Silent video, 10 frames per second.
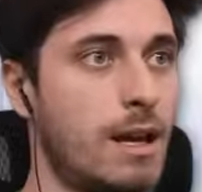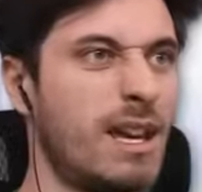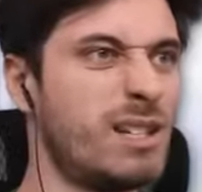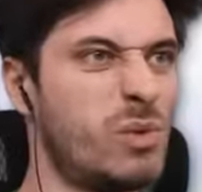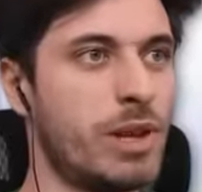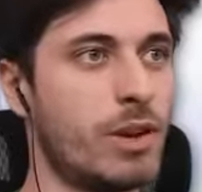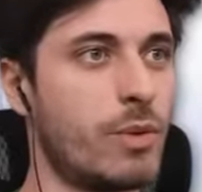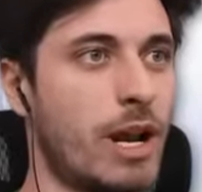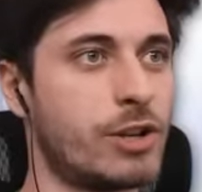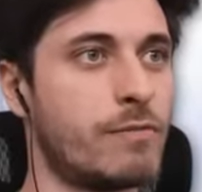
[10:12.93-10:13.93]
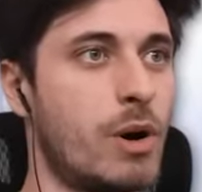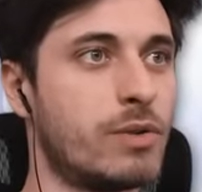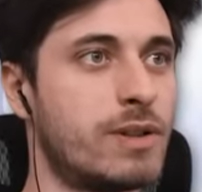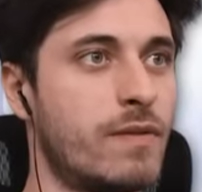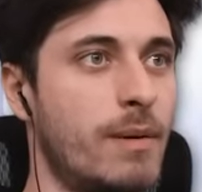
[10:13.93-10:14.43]
he's within range of
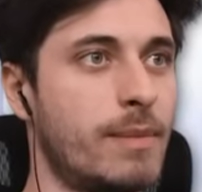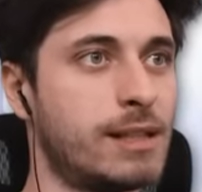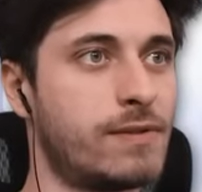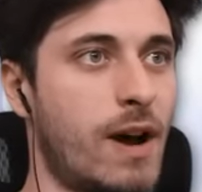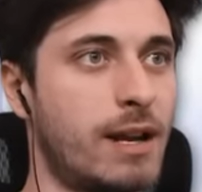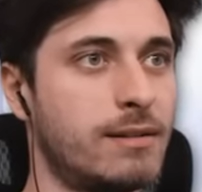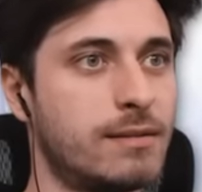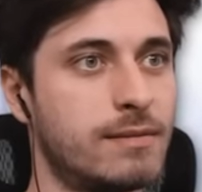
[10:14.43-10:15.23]
most of them. That's fine.